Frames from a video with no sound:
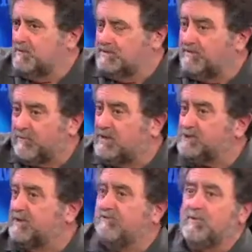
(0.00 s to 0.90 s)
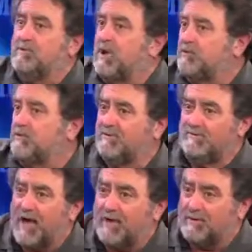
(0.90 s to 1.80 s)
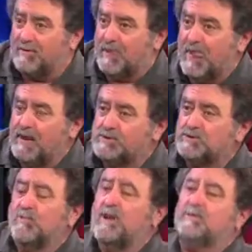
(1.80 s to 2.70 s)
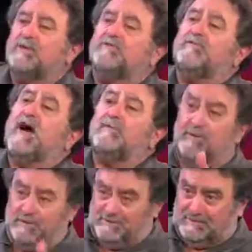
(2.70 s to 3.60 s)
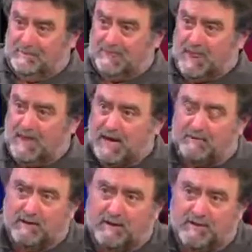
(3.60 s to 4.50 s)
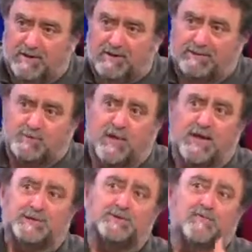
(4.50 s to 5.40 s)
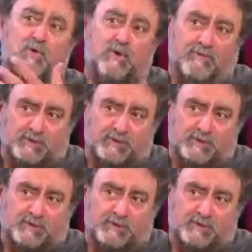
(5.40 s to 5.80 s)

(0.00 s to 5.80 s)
differentially from the mother and the father. So it may be the father that gives rise to more of the